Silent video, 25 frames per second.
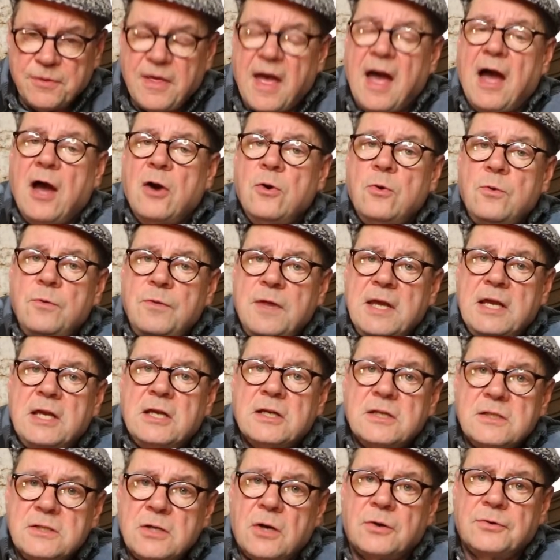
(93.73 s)
how they
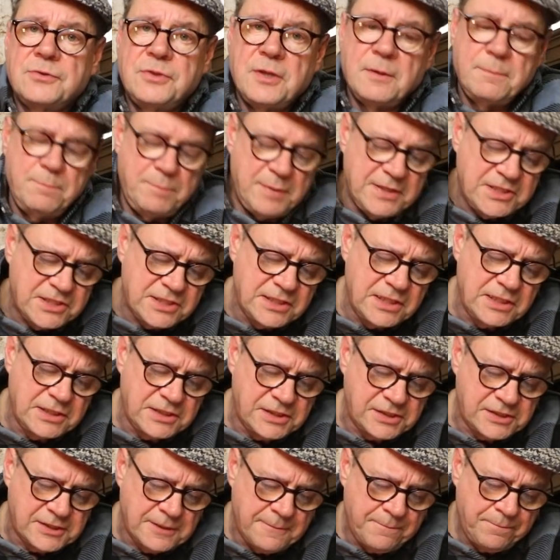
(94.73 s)
conduct their
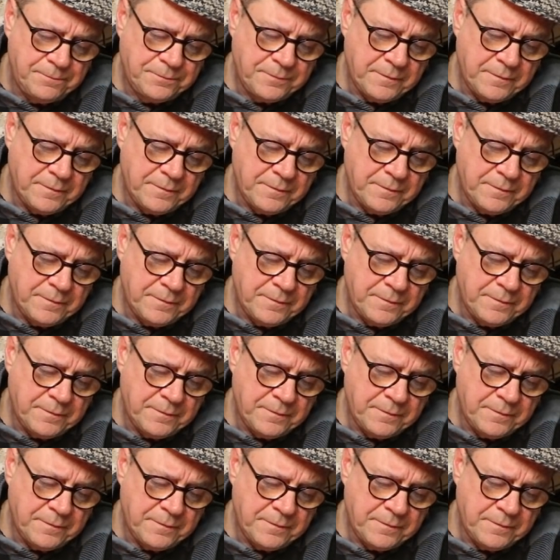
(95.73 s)
business,